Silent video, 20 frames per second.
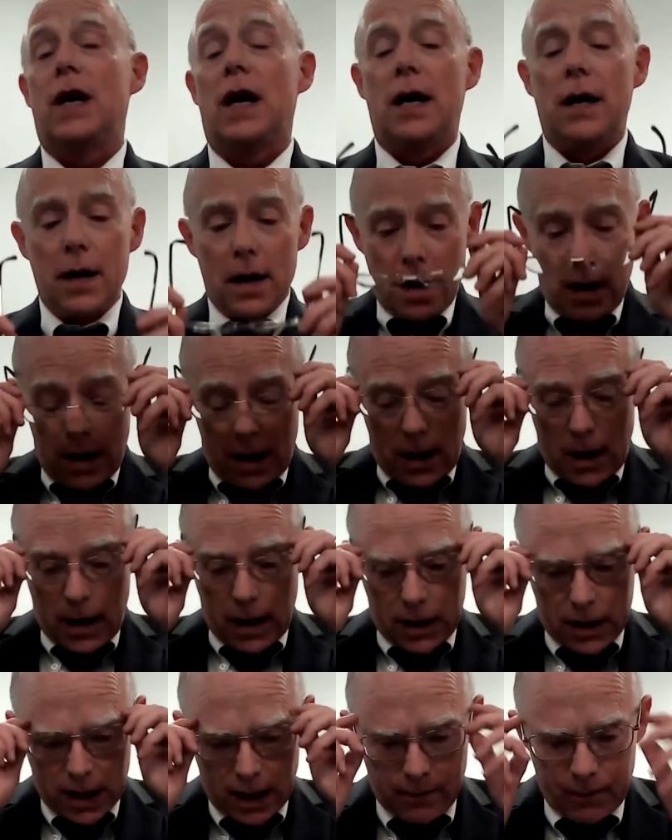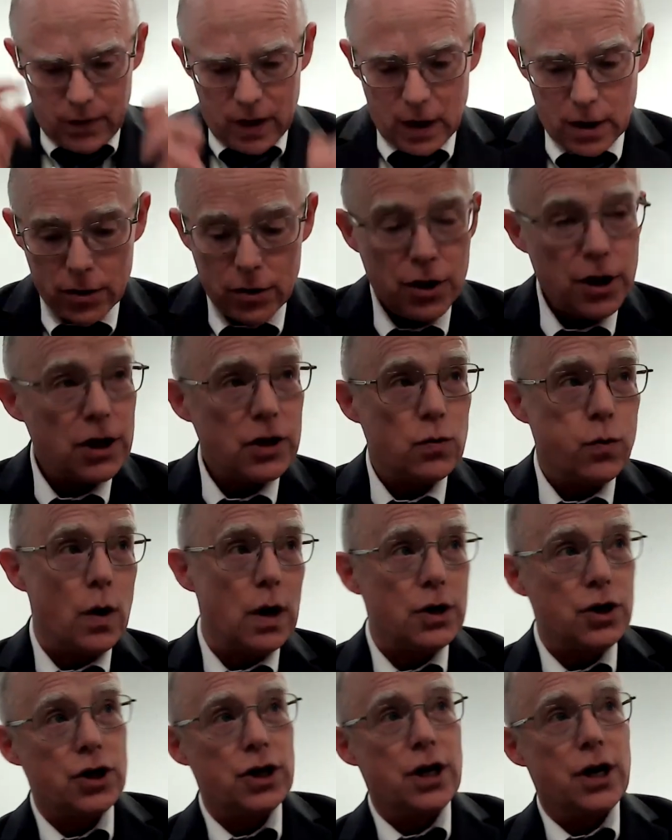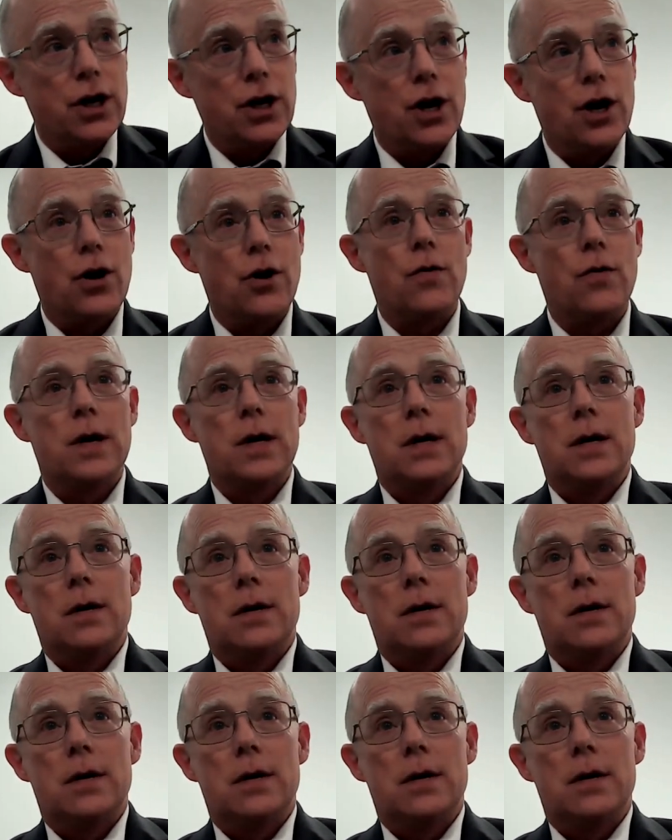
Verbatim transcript: And they said, just want you to know,